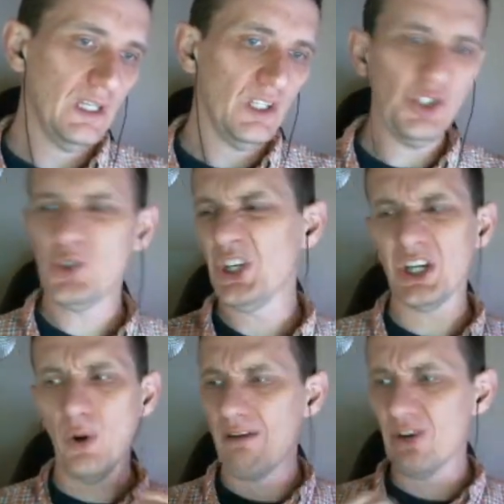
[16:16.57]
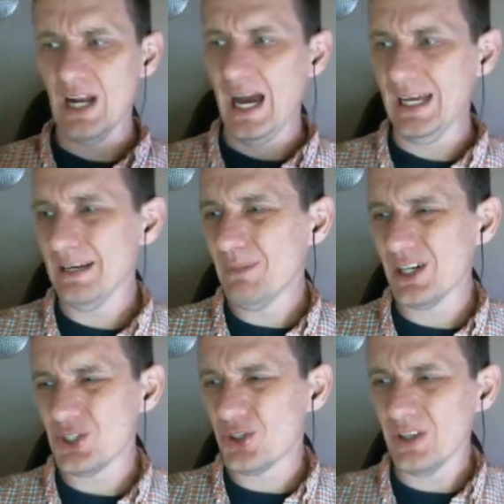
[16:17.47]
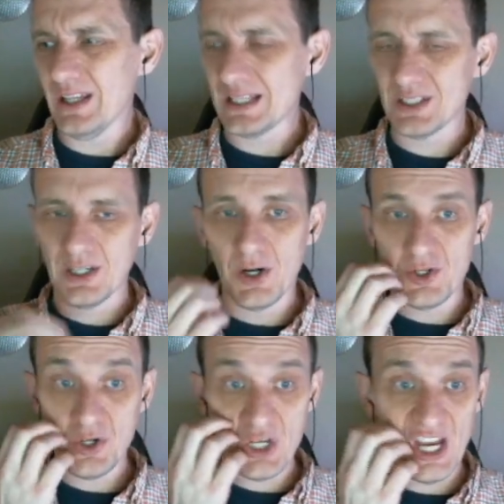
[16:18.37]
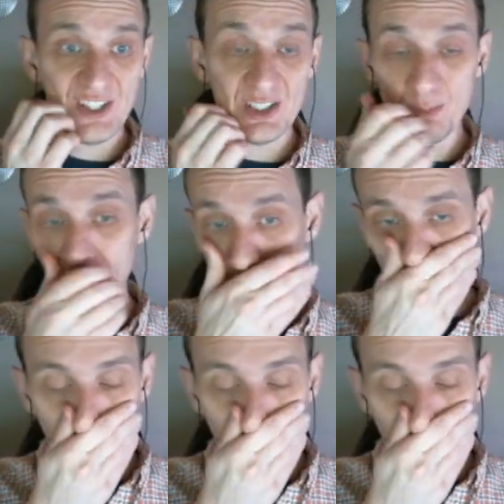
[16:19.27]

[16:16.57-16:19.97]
You could go every night. I'm not sure that that's going to hurt your chances, but